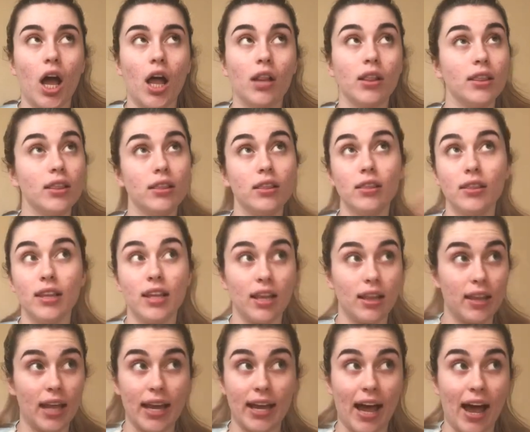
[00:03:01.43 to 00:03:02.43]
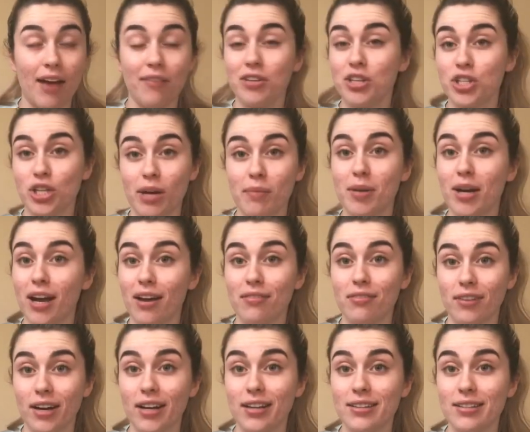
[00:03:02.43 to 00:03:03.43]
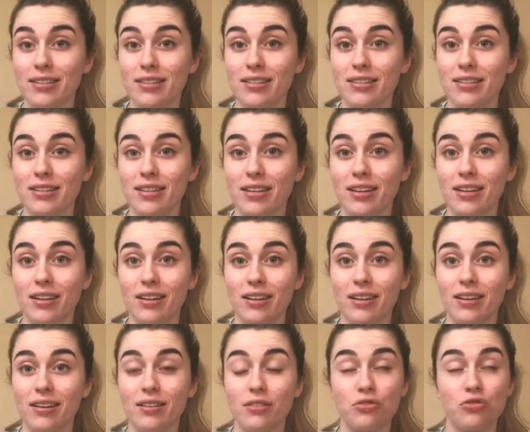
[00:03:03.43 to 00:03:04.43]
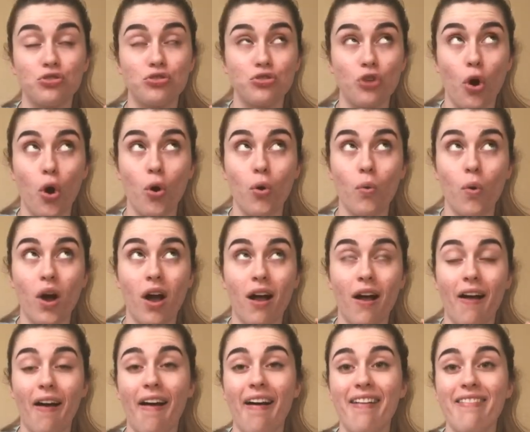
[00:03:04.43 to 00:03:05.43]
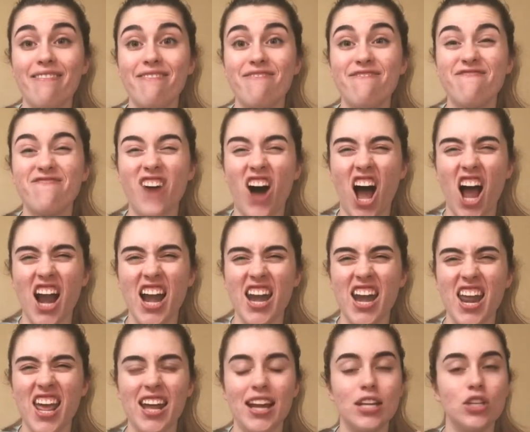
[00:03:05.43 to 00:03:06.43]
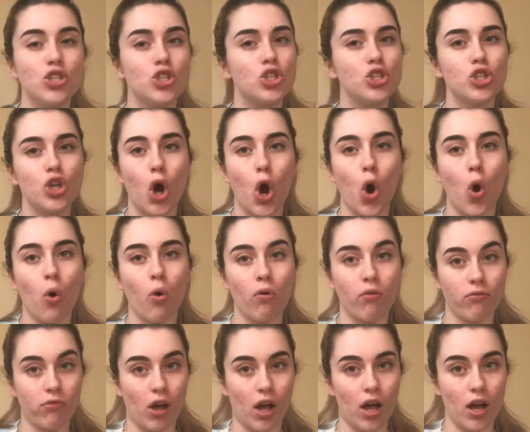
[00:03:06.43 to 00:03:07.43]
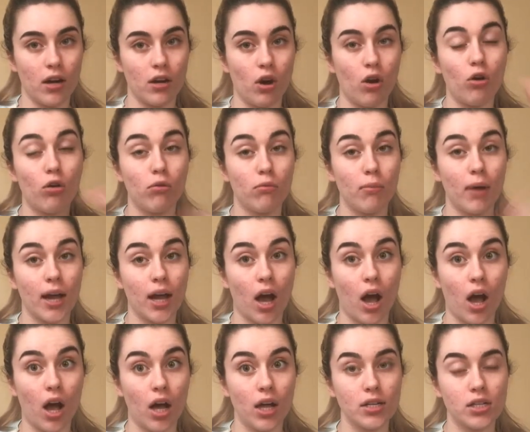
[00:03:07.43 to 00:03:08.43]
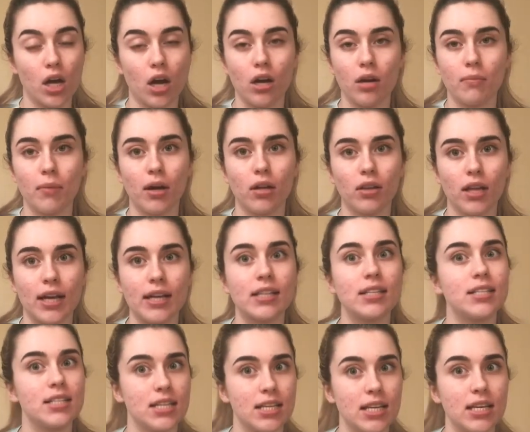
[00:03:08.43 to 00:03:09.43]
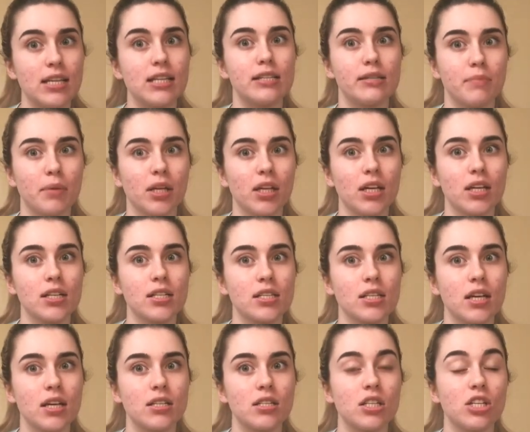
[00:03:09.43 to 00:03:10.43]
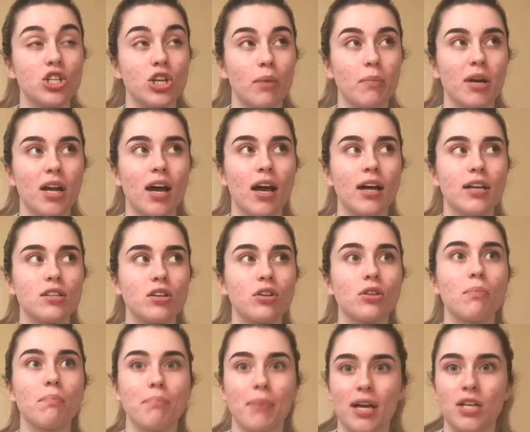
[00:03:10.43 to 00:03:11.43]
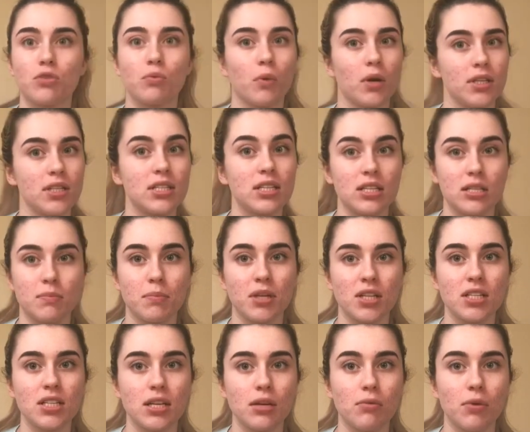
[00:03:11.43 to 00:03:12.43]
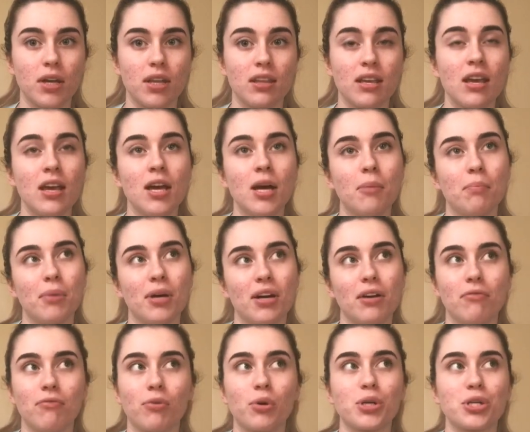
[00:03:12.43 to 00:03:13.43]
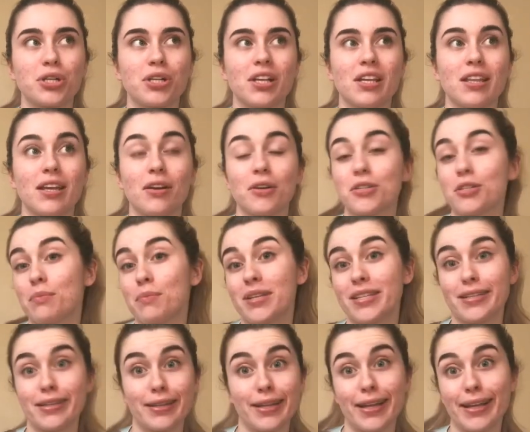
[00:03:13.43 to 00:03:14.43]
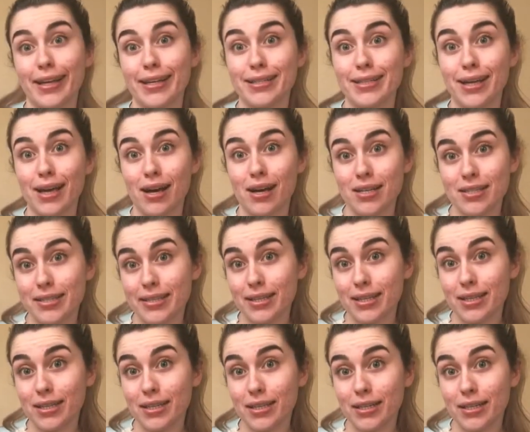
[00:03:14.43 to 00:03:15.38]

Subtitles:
like, having Gemini friends, it is so fun. It is so fun. Oh my God. Talk about like tea spilling, sis. The Geminis are the best ones to spill tea with. But unfortunately, that also means that they like to gossip.